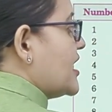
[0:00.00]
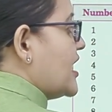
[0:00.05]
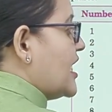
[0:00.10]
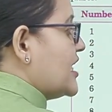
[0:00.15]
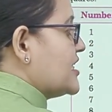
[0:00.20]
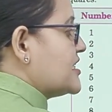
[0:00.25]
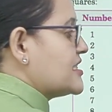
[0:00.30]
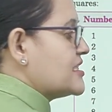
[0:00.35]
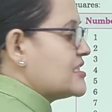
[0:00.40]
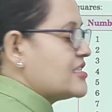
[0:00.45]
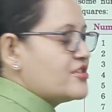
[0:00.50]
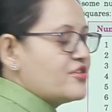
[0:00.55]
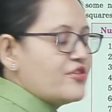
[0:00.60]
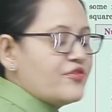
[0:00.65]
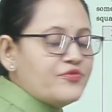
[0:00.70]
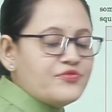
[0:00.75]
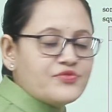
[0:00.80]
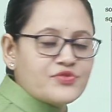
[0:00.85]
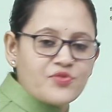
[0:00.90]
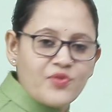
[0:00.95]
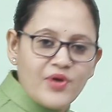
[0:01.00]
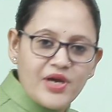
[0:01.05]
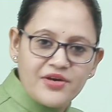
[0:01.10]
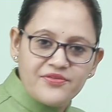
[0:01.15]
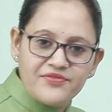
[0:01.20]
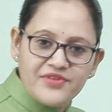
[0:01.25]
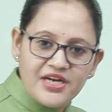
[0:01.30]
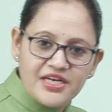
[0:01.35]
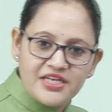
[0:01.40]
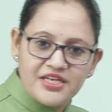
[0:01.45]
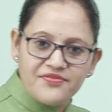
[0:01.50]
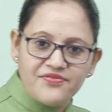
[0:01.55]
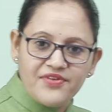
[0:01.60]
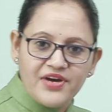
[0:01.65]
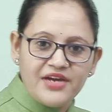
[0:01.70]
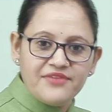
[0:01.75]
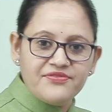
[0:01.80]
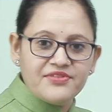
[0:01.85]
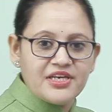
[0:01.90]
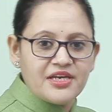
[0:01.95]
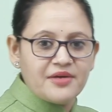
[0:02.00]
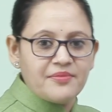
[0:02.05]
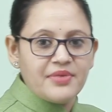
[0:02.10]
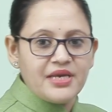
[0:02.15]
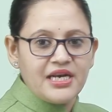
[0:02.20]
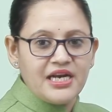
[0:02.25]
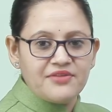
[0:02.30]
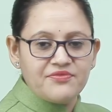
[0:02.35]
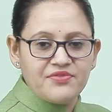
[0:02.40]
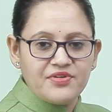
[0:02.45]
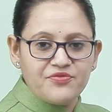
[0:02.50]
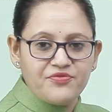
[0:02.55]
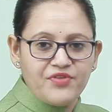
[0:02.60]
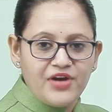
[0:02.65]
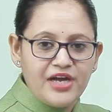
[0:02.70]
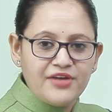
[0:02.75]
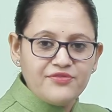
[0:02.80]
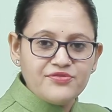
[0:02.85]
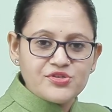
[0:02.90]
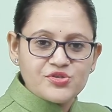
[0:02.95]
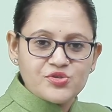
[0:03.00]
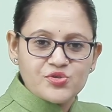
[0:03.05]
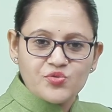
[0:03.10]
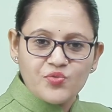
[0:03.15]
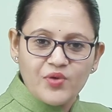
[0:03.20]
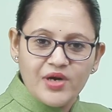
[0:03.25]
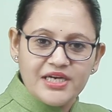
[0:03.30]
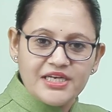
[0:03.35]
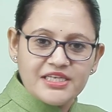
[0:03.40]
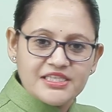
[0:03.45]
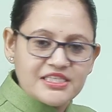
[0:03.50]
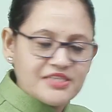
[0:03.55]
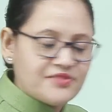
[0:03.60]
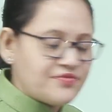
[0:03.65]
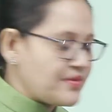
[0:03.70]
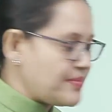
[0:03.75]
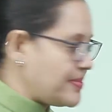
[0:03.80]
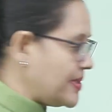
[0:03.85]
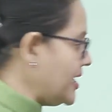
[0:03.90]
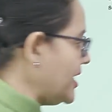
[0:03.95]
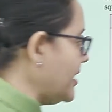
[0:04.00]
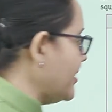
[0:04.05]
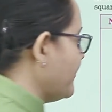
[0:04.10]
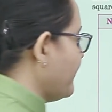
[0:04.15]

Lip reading: last digit of square of 95? The number end with 5, so square digit will be